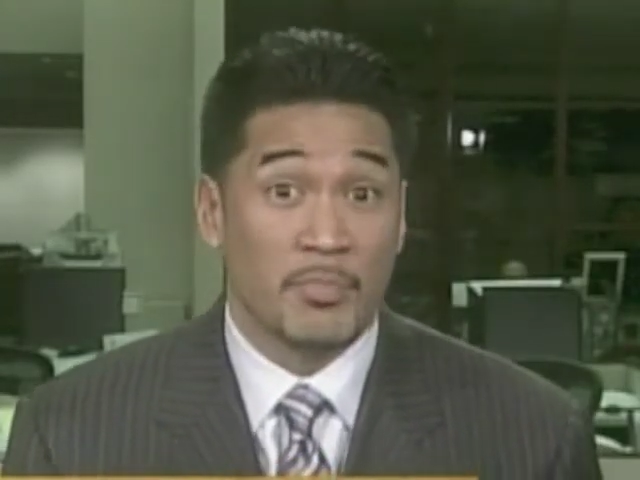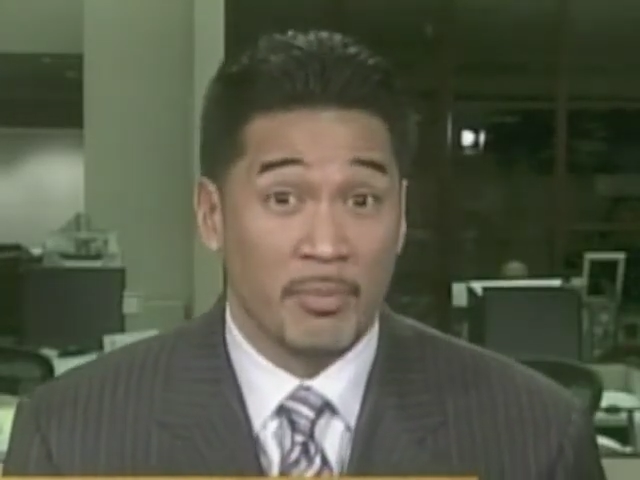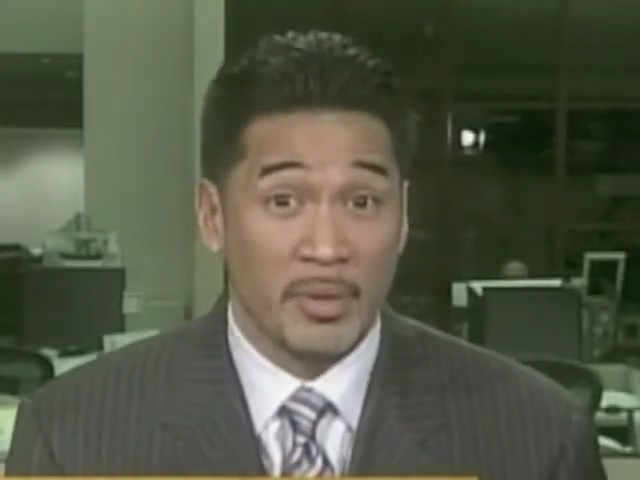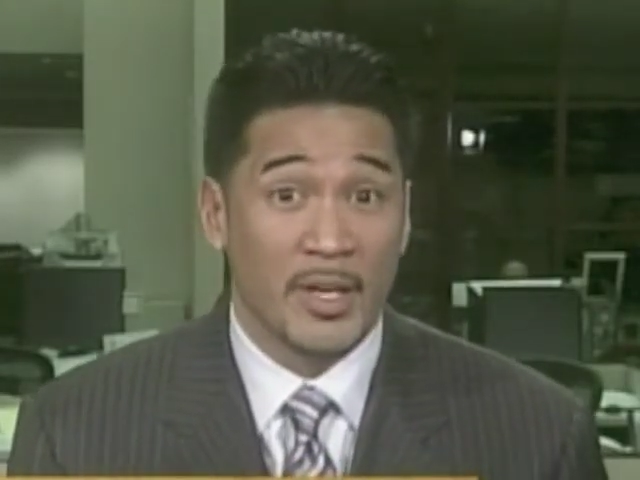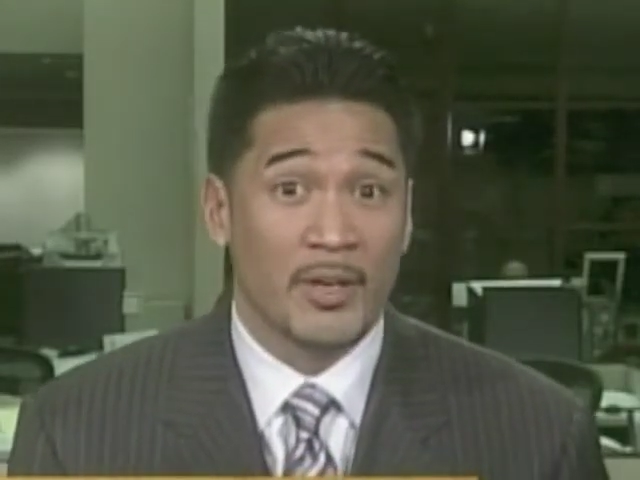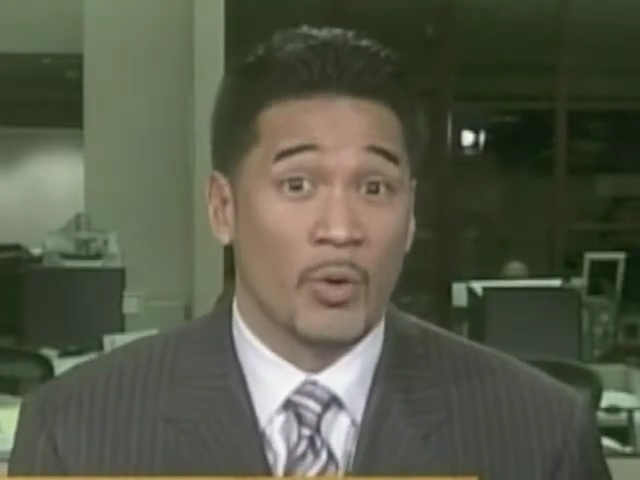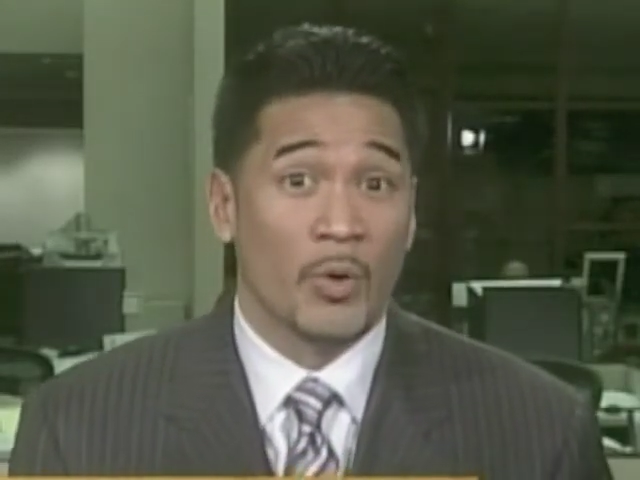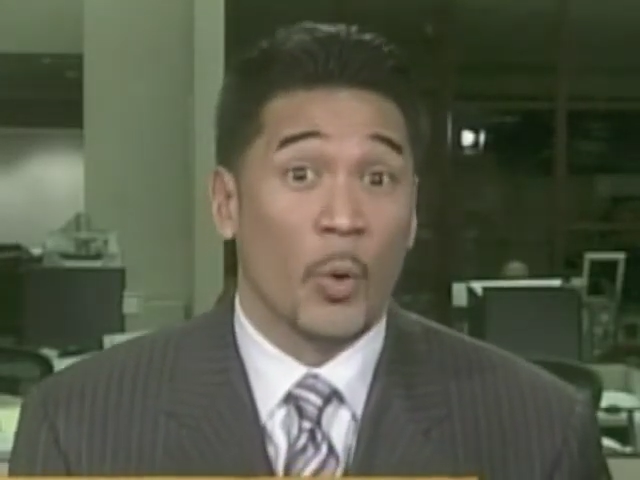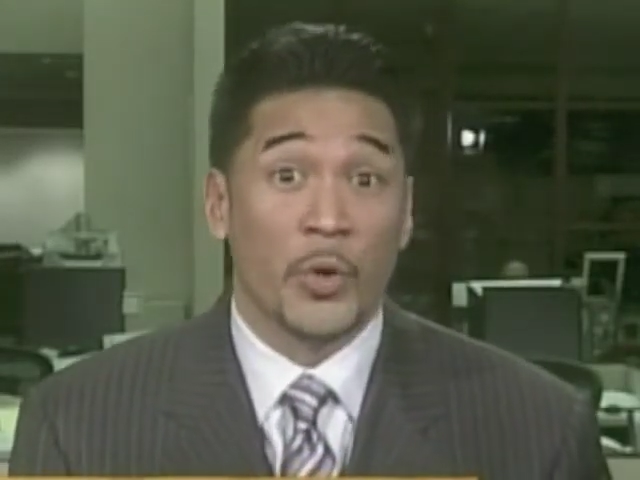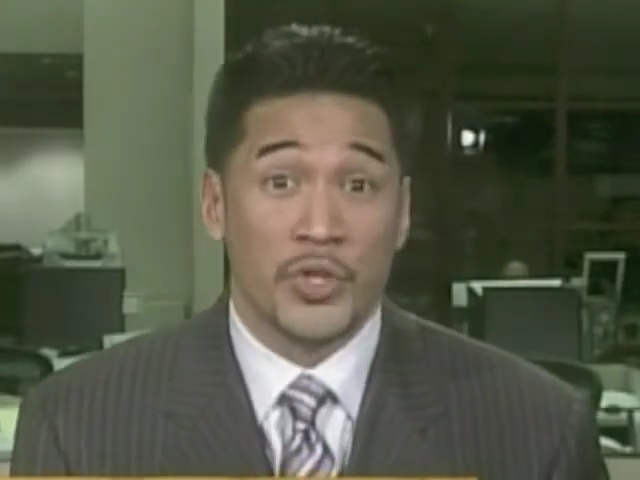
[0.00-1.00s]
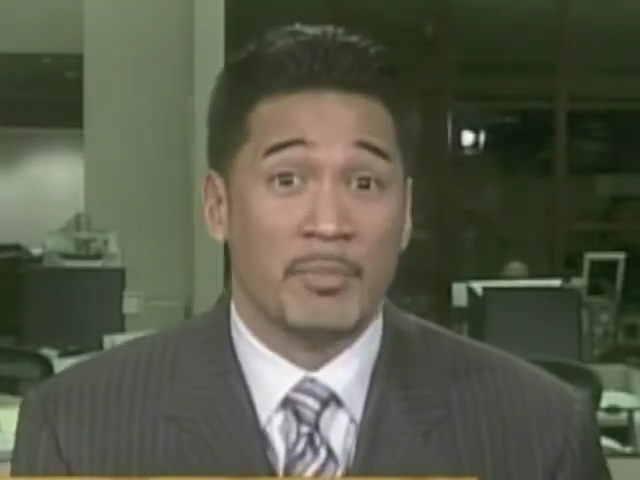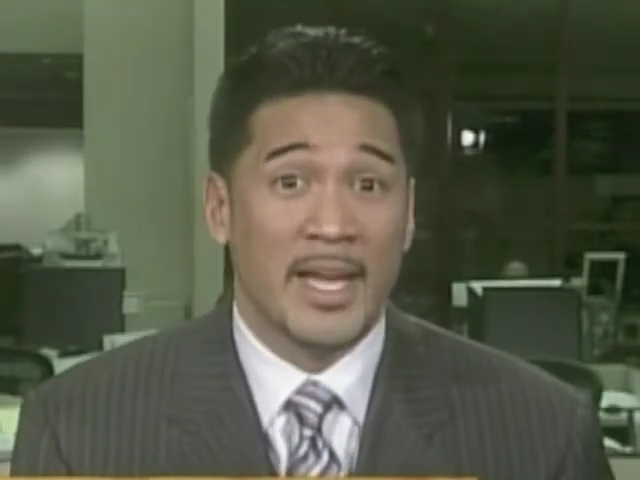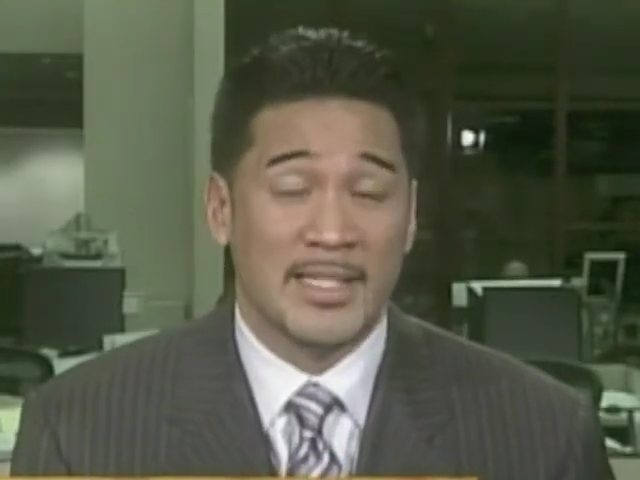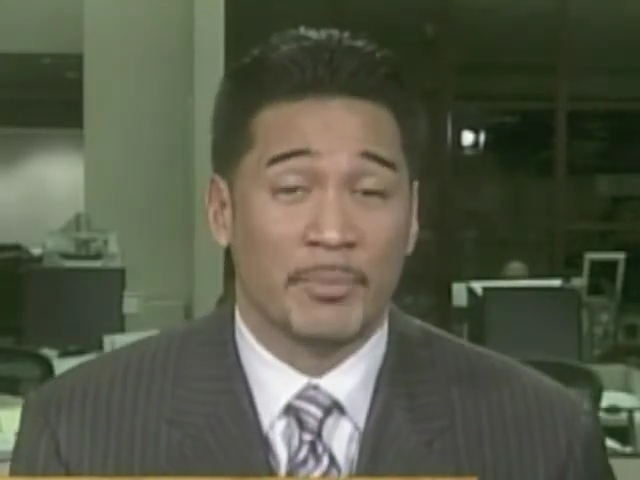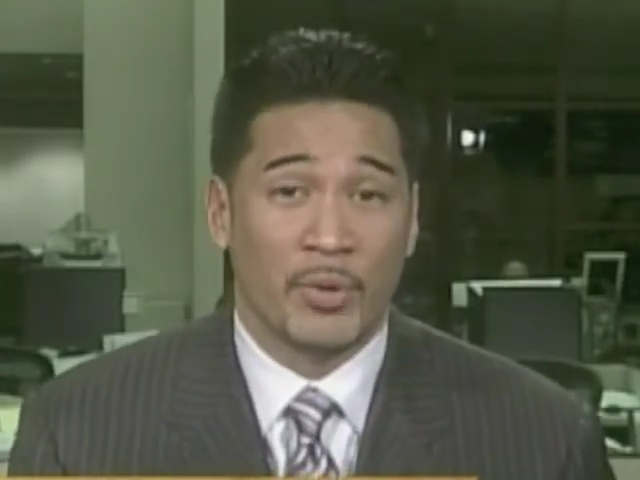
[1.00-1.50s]
Premier or Orchard
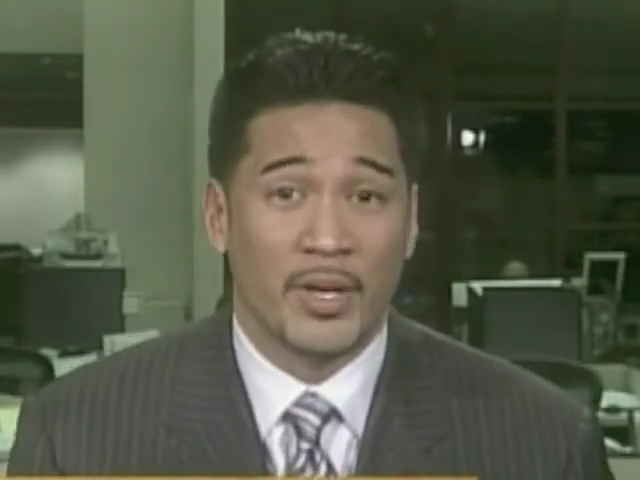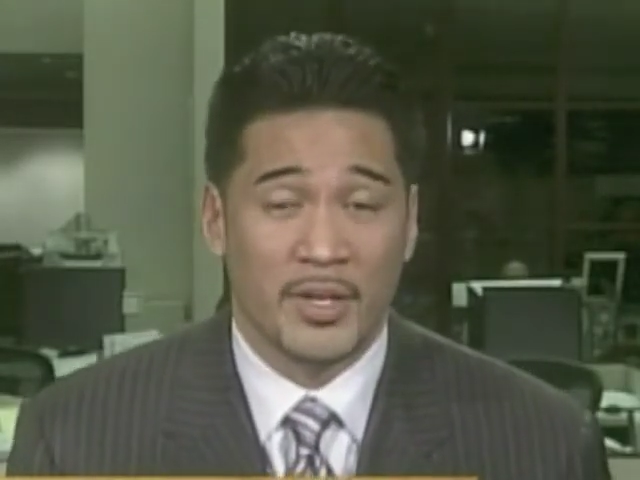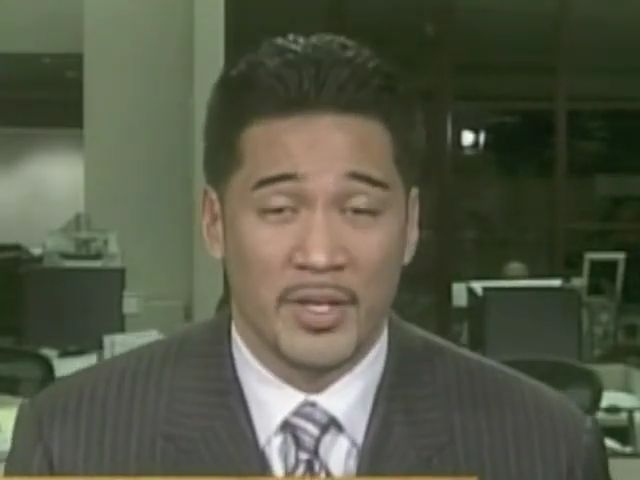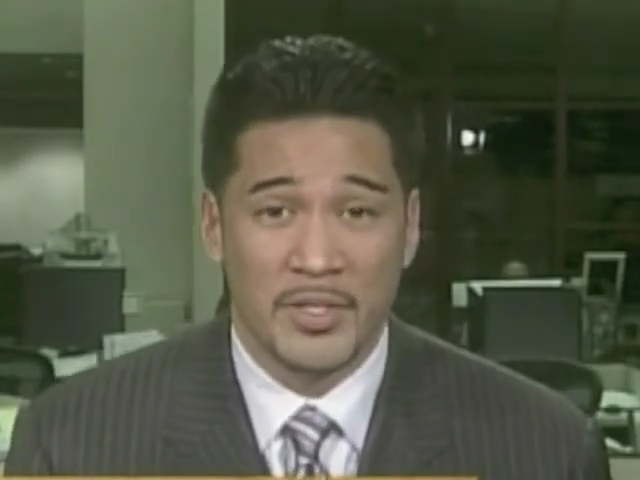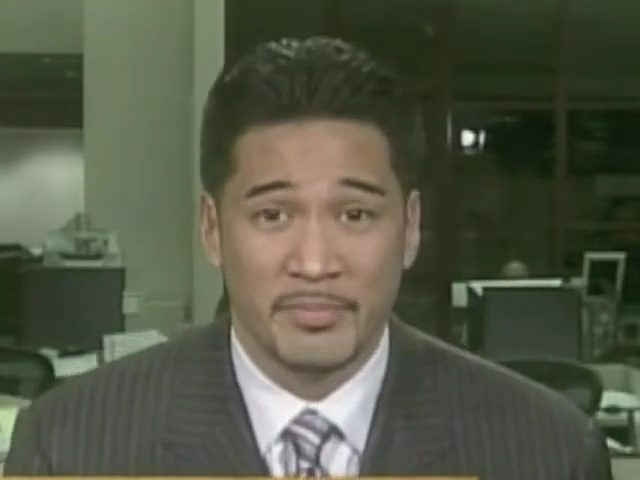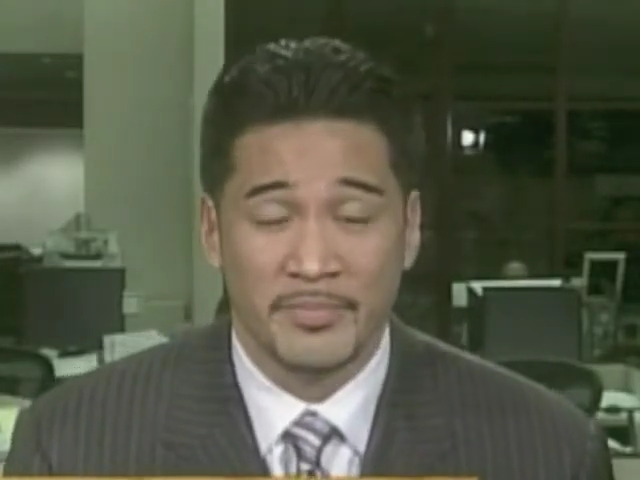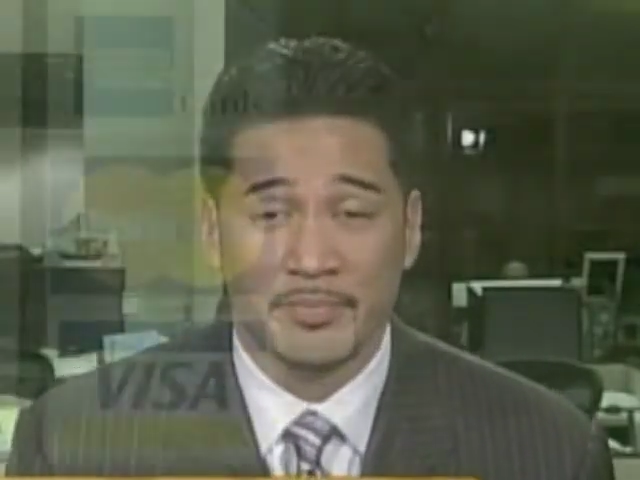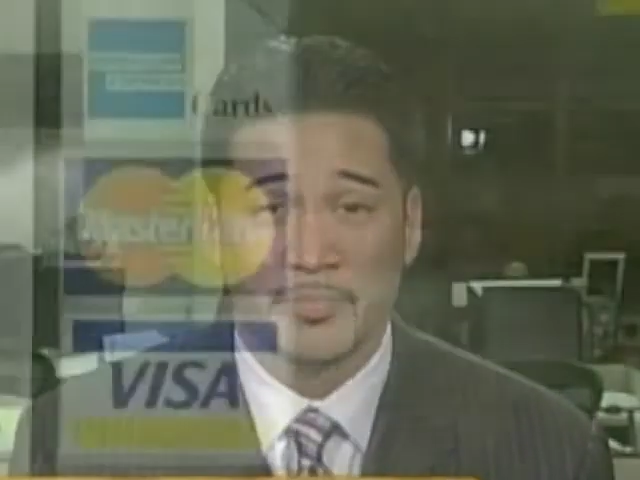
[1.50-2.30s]
Bank top credit cards.